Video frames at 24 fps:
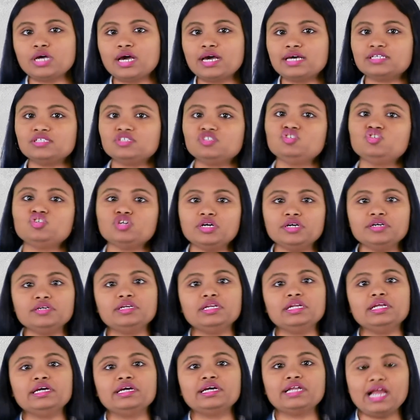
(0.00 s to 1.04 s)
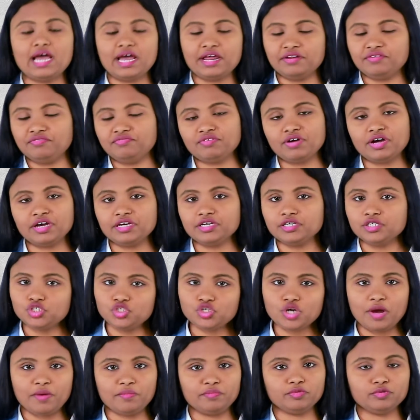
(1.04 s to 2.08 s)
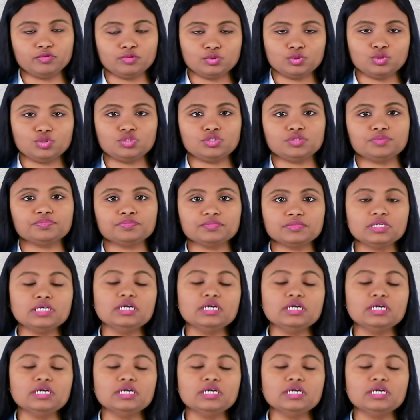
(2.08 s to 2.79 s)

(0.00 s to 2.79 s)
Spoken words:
as gently clarifying shampoos.